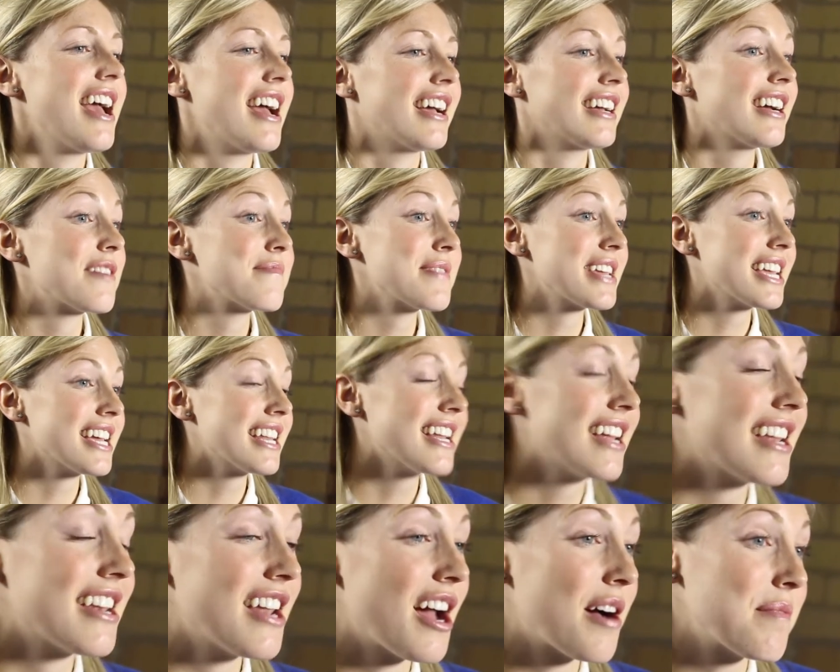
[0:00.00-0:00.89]
Coming in
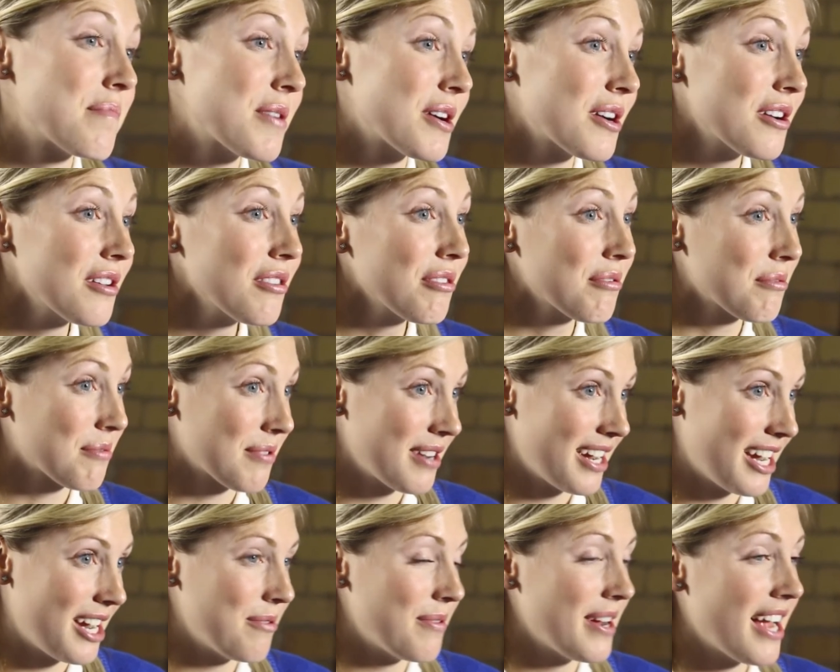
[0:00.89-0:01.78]
at number
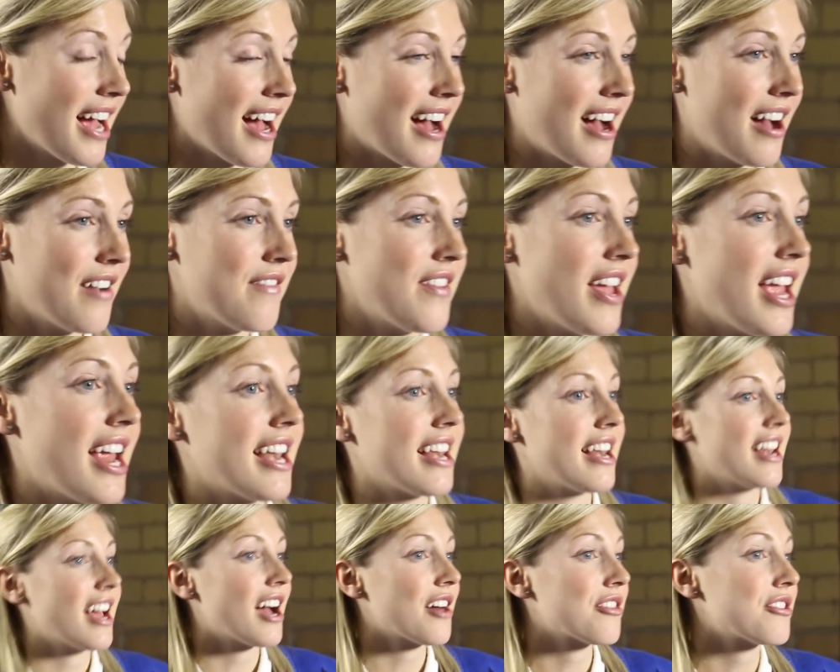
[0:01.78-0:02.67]
3, we have
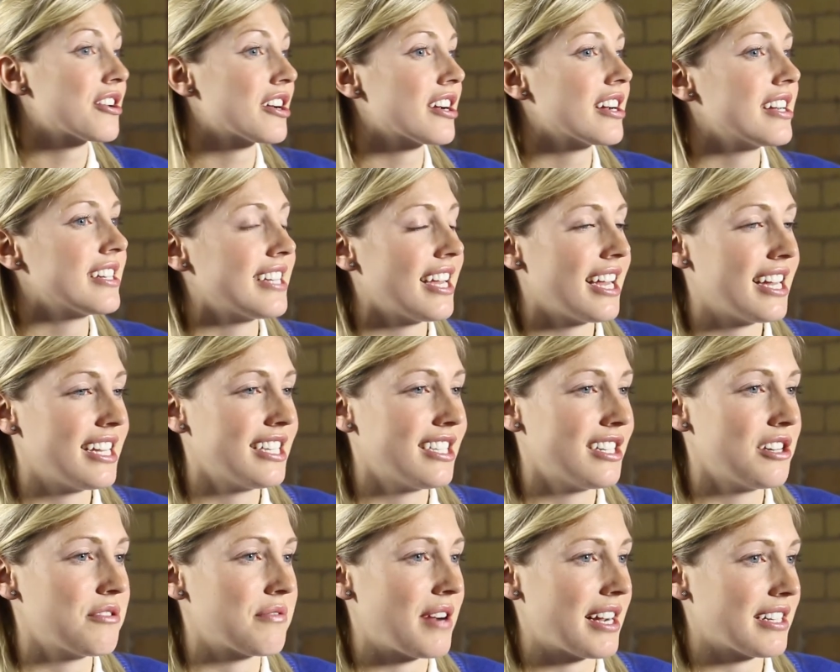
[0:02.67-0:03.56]
another
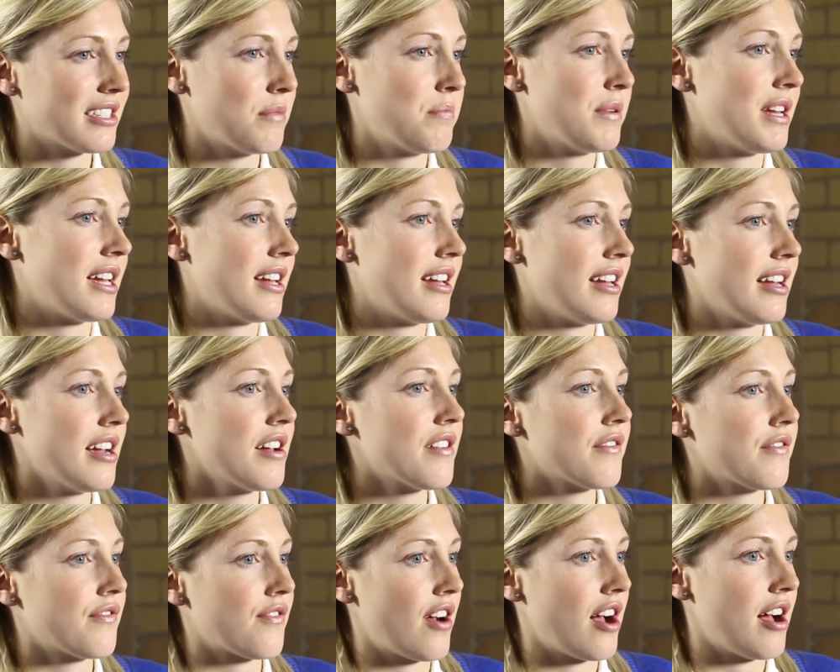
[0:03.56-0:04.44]
tasty recipe
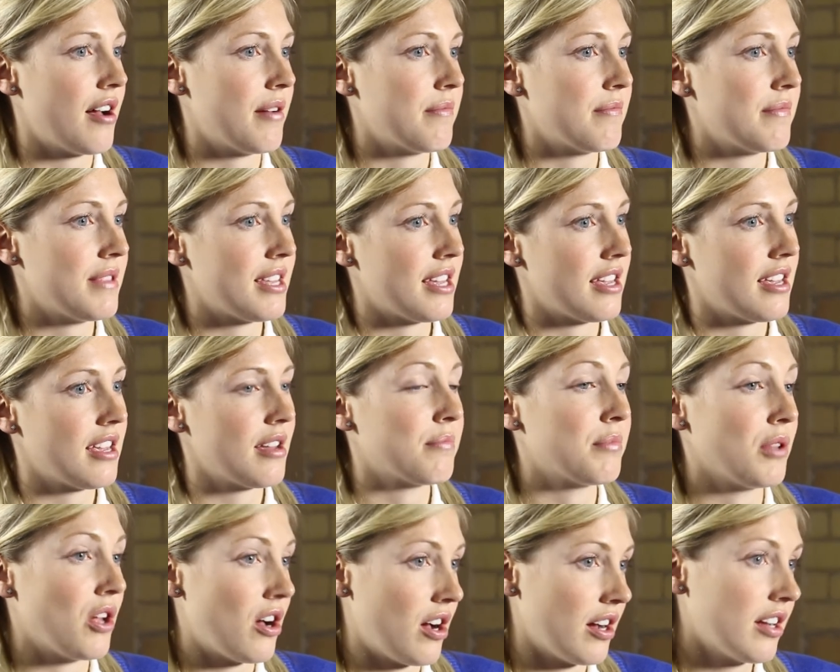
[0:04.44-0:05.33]
from the
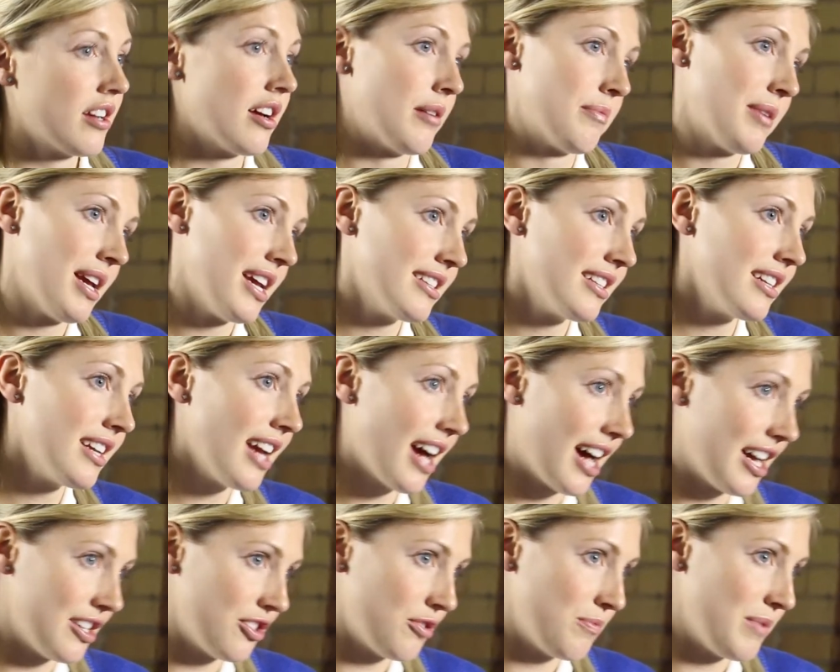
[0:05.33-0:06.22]
blog Cupcakes and
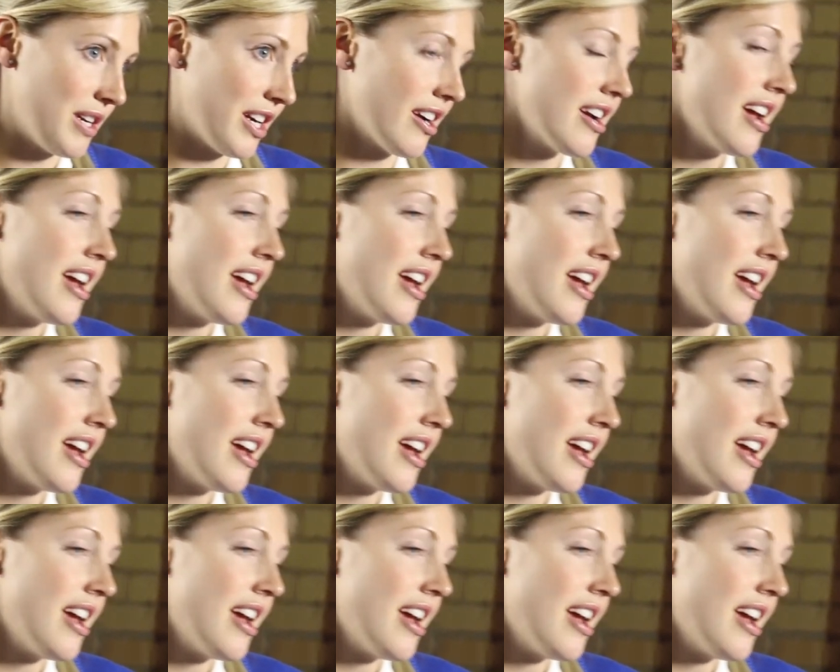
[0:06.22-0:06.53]
Cashmere,